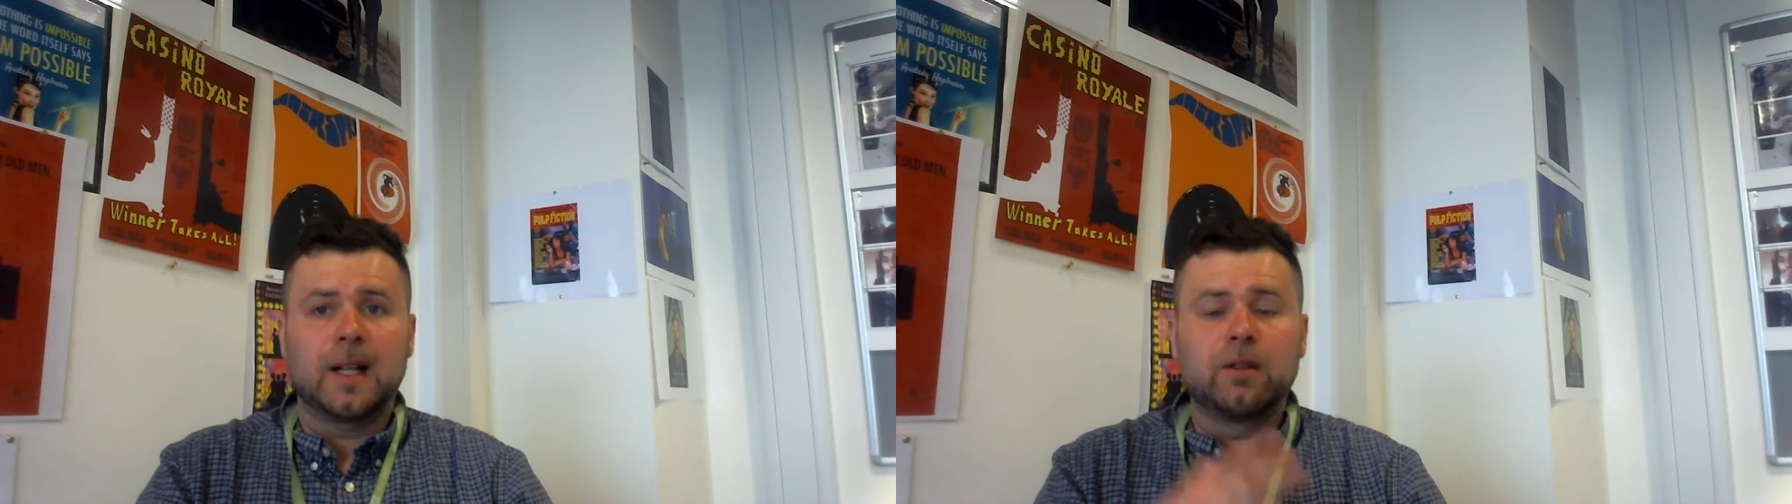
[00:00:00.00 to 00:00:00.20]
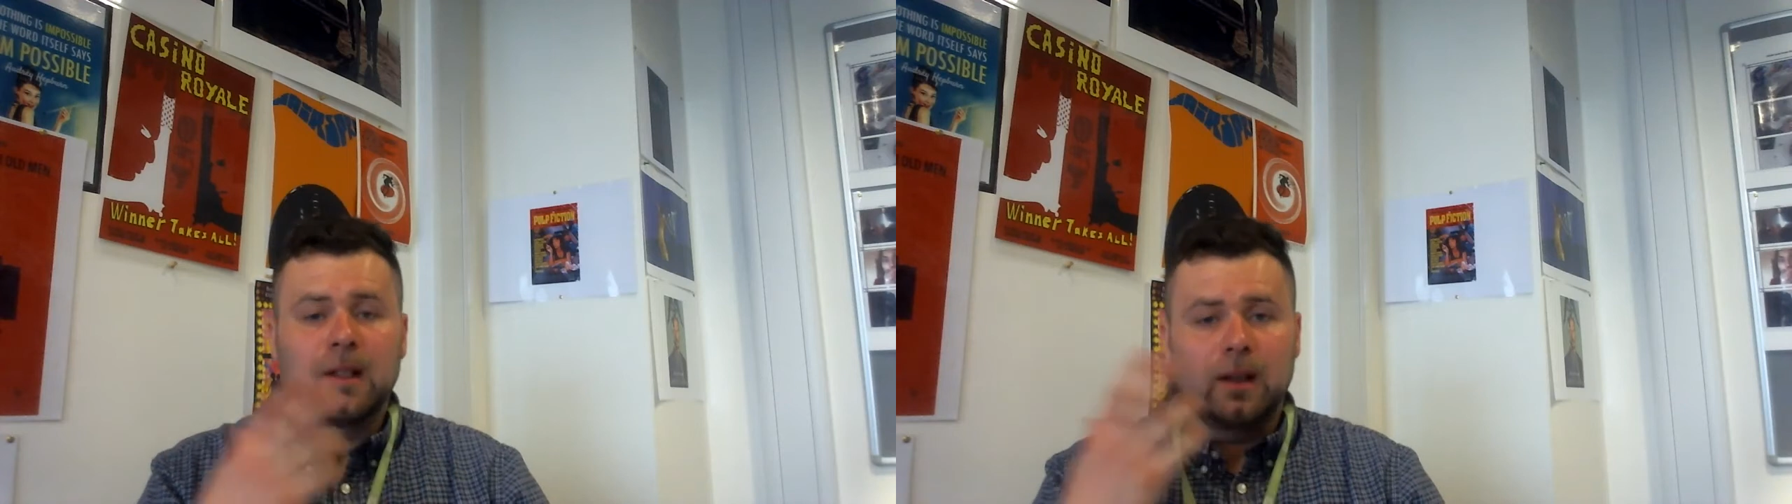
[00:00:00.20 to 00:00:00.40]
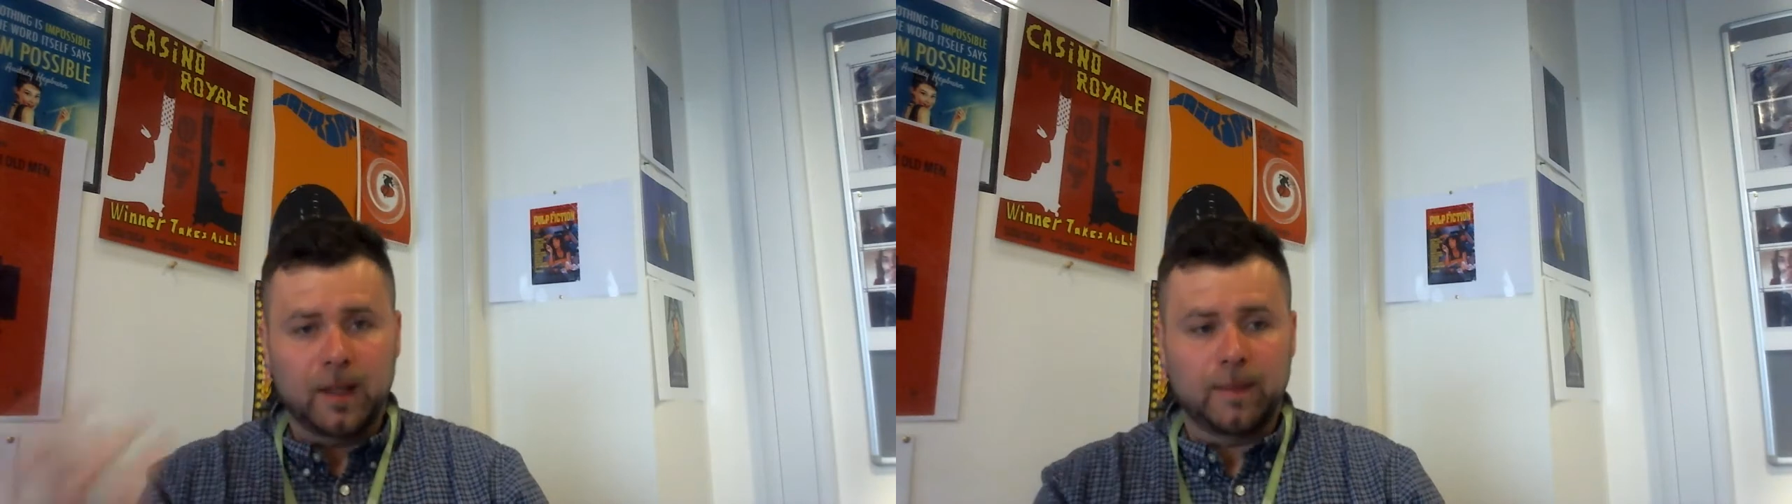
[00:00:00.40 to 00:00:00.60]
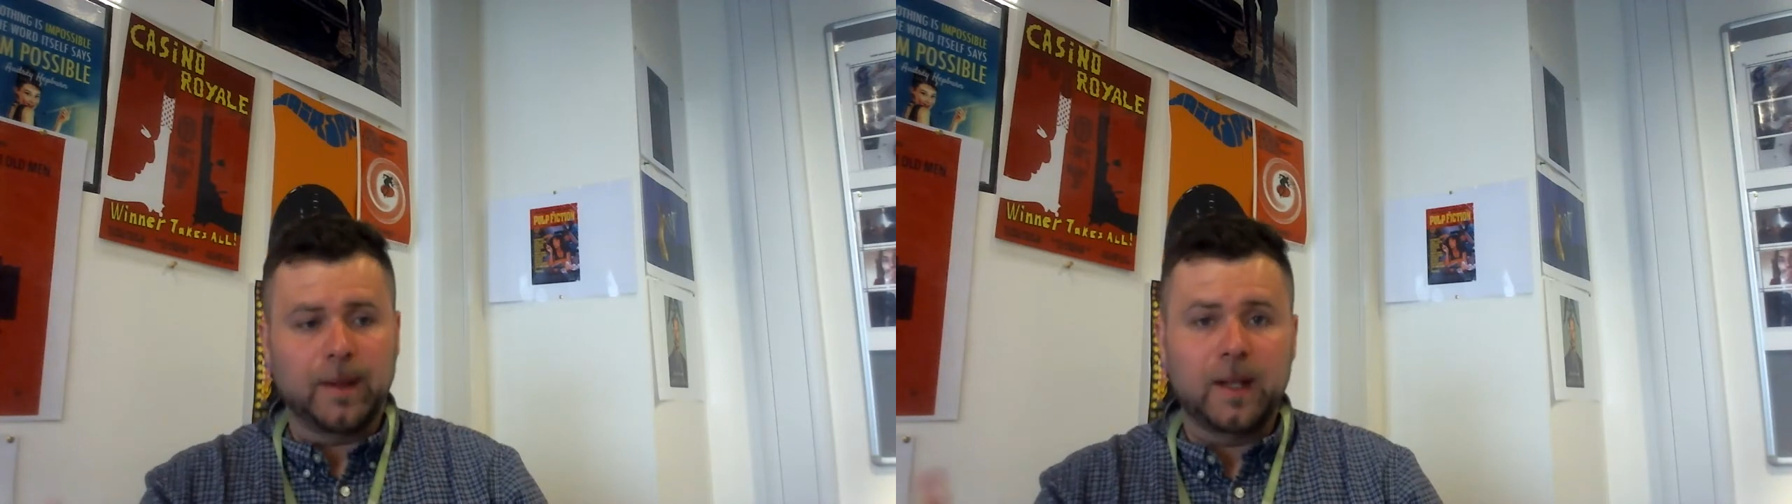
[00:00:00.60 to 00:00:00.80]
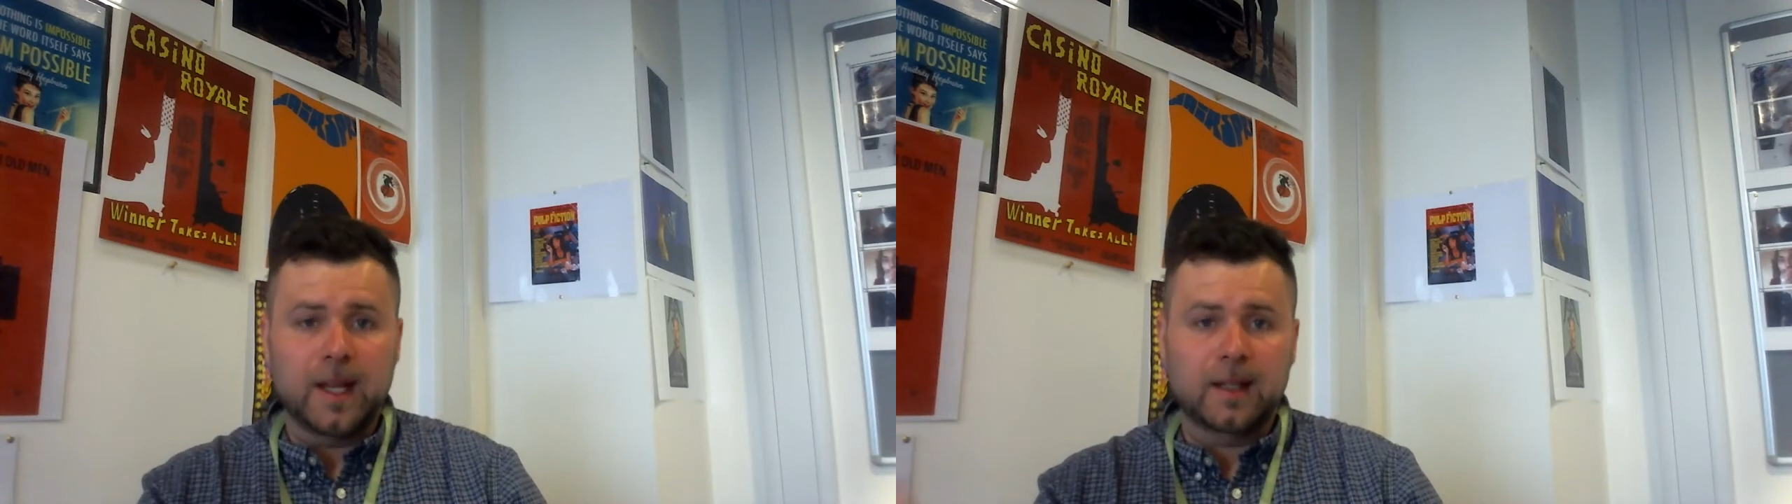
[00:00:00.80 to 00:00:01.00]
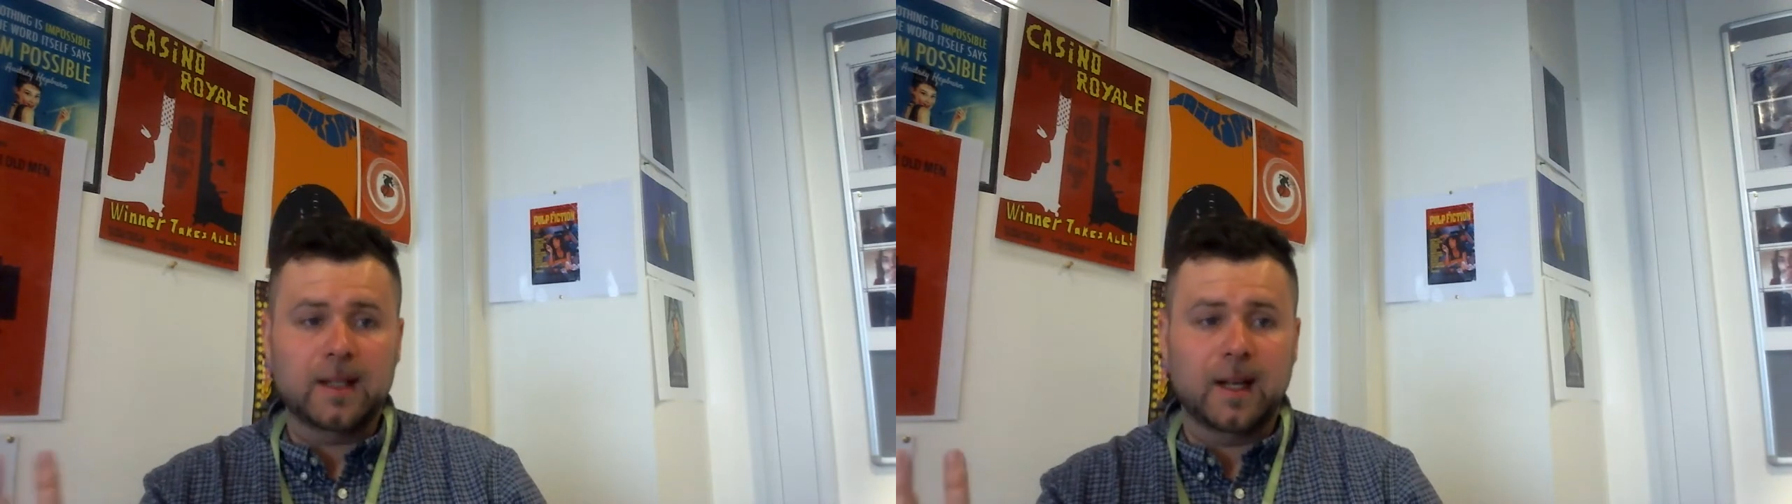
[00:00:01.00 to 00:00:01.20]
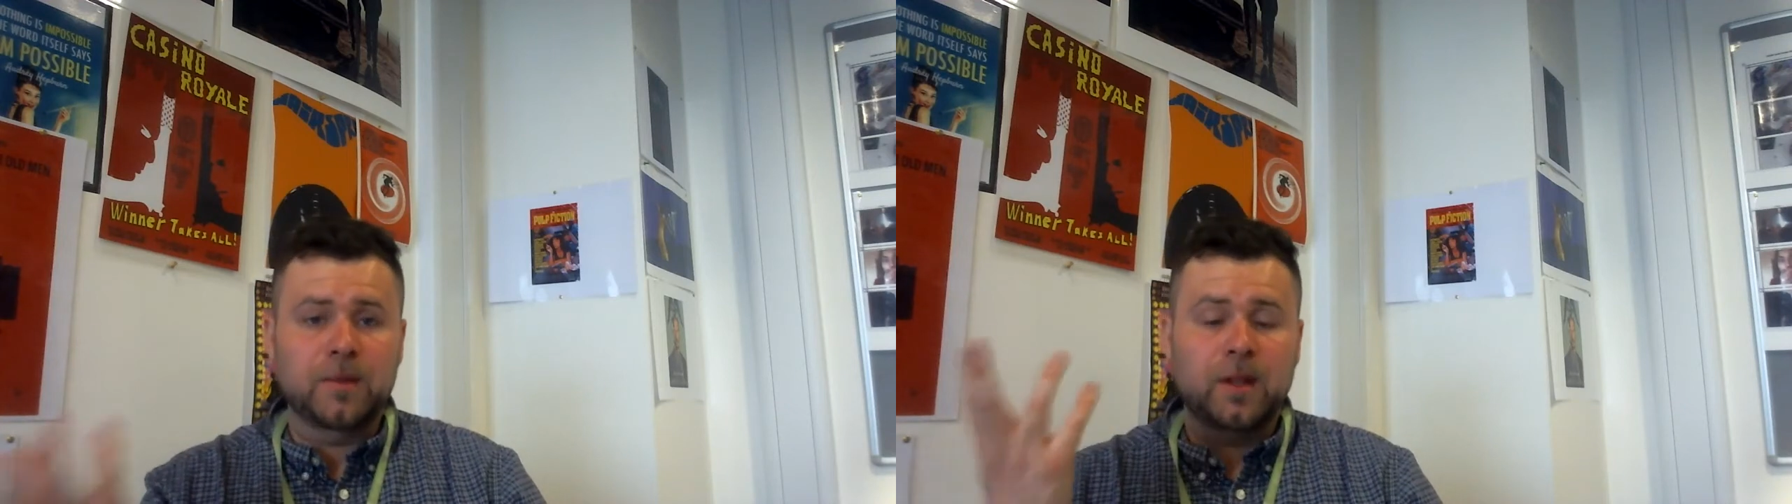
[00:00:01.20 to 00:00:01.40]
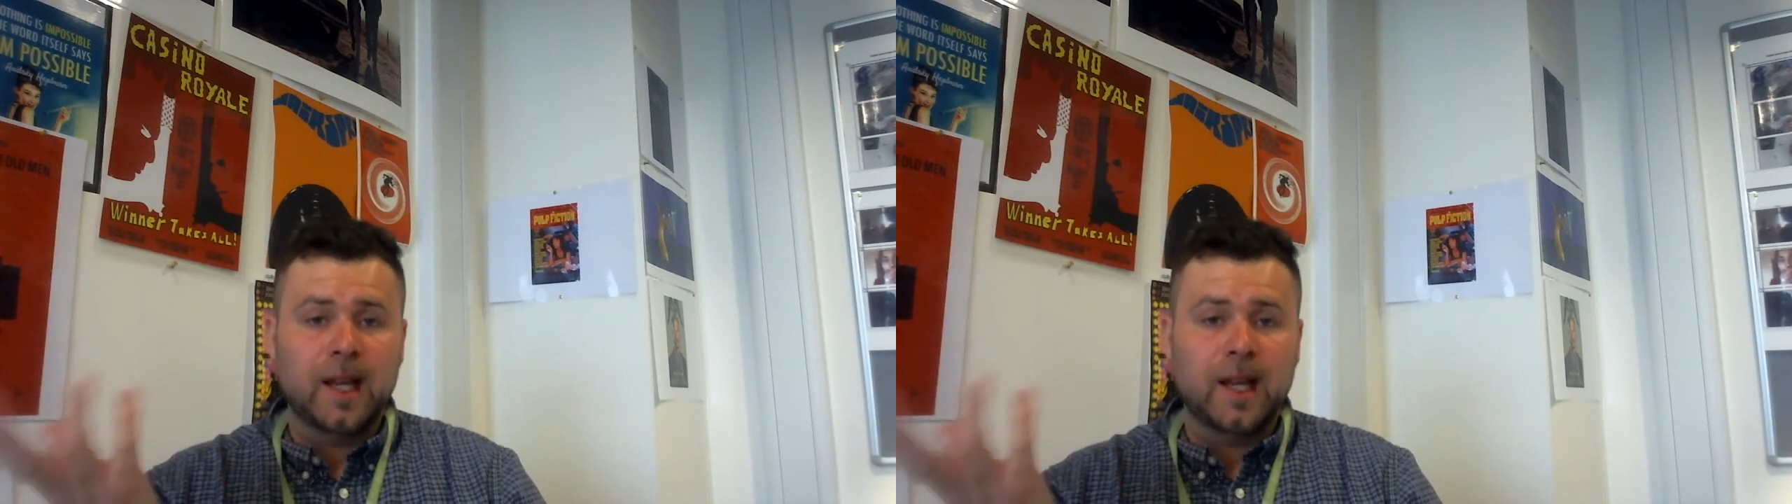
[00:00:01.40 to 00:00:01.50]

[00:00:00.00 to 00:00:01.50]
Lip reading: a little bit about the exams and the